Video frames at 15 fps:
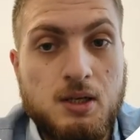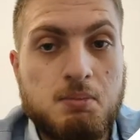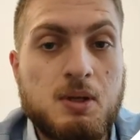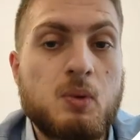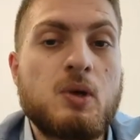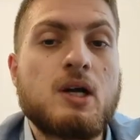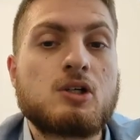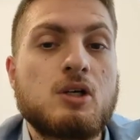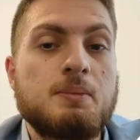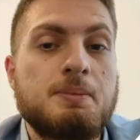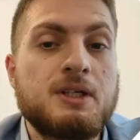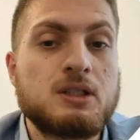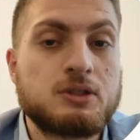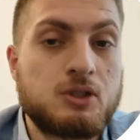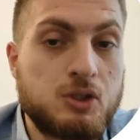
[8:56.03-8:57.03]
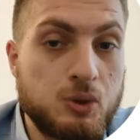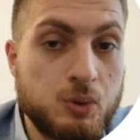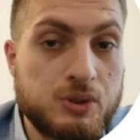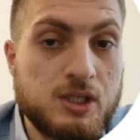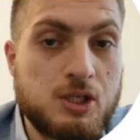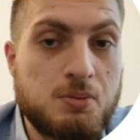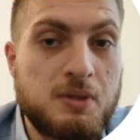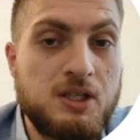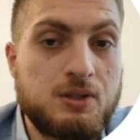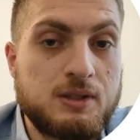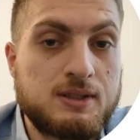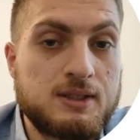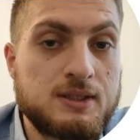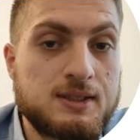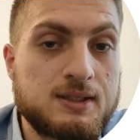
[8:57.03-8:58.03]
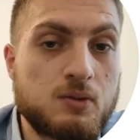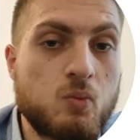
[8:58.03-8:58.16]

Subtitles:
but we actually build two such matrices,